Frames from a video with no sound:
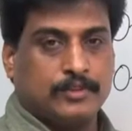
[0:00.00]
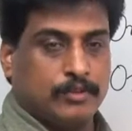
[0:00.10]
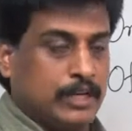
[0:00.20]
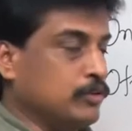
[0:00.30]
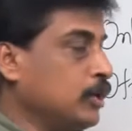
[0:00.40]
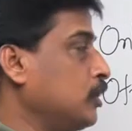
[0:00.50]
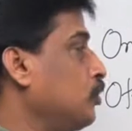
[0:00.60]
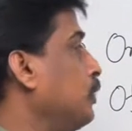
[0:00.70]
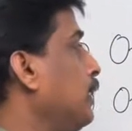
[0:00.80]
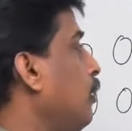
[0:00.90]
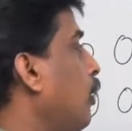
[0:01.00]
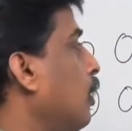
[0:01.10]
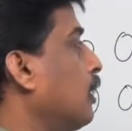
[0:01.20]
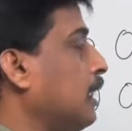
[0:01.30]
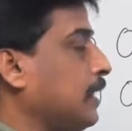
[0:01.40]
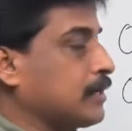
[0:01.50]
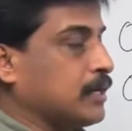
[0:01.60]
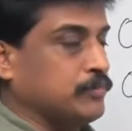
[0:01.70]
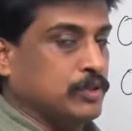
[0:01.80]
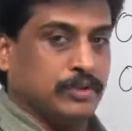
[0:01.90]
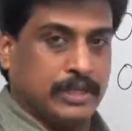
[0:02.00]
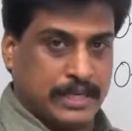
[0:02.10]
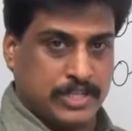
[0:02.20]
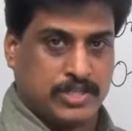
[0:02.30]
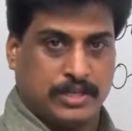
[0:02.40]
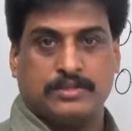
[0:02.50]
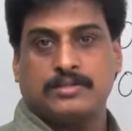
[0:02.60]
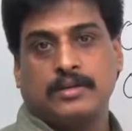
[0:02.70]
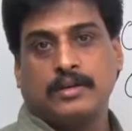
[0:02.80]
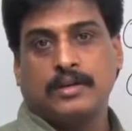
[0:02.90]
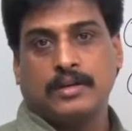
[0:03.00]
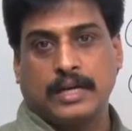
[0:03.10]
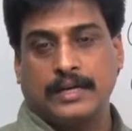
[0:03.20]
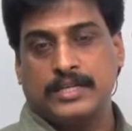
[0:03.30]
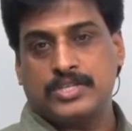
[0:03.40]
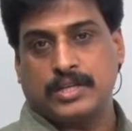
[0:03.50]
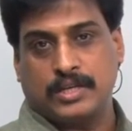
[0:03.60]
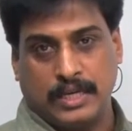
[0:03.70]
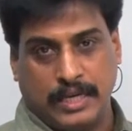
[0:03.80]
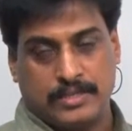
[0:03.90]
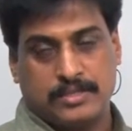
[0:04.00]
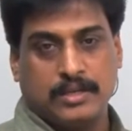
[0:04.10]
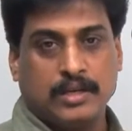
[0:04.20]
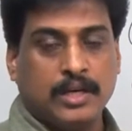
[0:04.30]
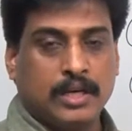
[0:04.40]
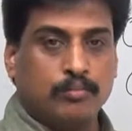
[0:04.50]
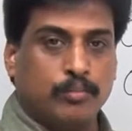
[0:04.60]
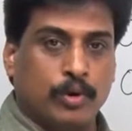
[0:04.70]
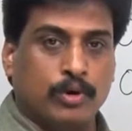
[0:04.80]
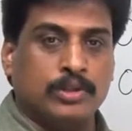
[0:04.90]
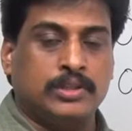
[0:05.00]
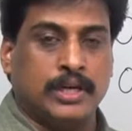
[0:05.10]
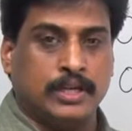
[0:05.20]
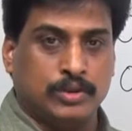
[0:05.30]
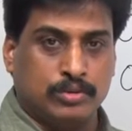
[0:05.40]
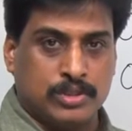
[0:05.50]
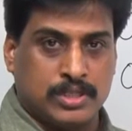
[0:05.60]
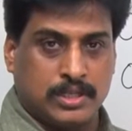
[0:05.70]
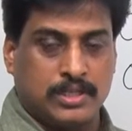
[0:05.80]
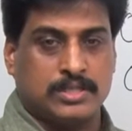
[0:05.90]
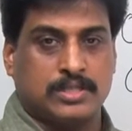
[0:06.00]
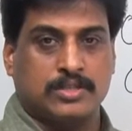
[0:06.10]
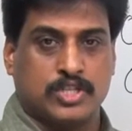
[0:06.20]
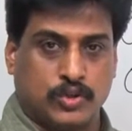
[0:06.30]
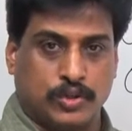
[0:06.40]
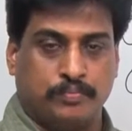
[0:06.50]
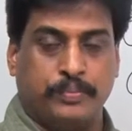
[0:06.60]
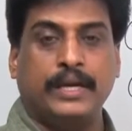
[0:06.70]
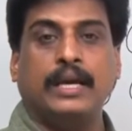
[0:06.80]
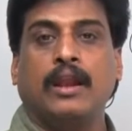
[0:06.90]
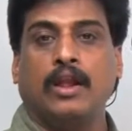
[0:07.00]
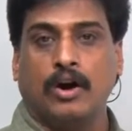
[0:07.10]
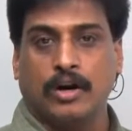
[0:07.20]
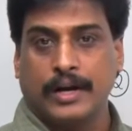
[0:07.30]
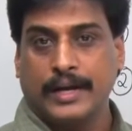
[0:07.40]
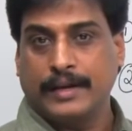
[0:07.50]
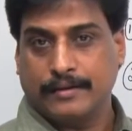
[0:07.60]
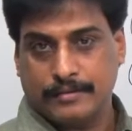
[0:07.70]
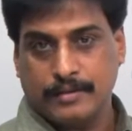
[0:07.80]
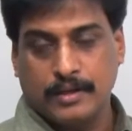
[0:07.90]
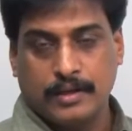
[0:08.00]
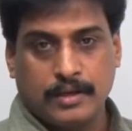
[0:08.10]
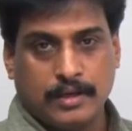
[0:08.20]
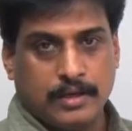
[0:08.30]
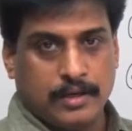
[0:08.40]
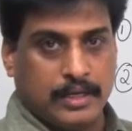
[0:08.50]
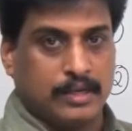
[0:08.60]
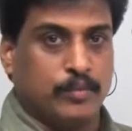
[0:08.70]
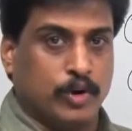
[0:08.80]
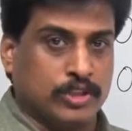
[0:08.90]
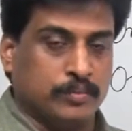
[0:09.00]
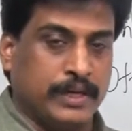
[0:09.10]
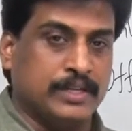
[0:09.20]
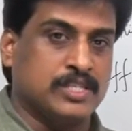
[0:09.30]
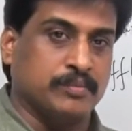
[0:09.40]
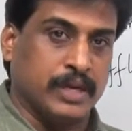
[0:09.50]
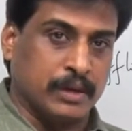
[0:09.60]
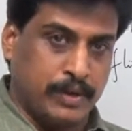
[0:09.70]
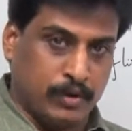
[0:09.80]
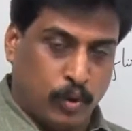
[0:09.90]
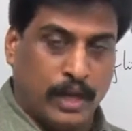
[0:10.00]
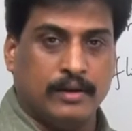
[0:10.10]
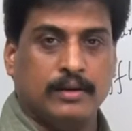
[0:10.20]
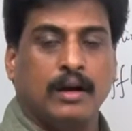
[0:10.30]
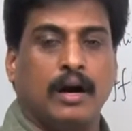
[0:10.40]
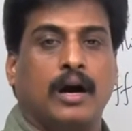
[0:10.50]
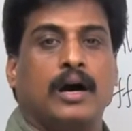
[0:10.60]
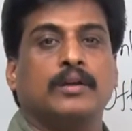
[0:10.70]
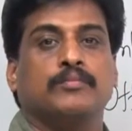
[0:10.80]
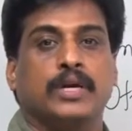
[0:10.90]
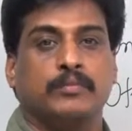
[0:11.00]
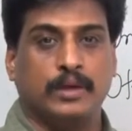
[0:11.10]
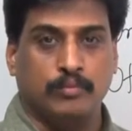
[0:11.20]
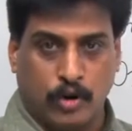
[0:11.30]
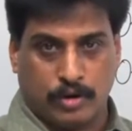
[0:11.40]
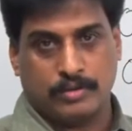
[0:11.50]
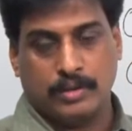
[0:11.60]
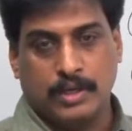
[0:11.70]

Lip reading: When you are doing online communications, condition is both the users should be logged in. Here both means maybe one or maybe more.